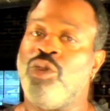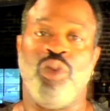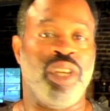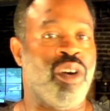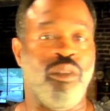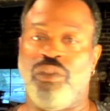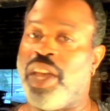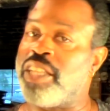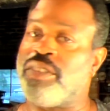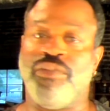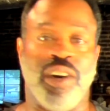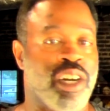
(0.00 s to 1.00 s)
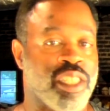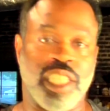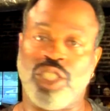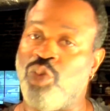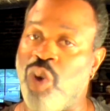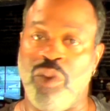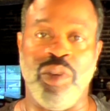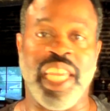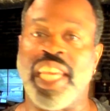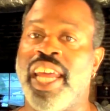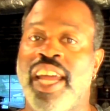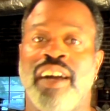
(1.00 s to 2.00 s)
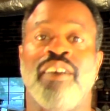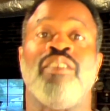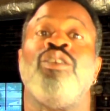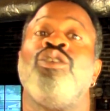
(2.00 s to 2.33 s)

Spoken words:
we don't fake the funk. That's the way we get out.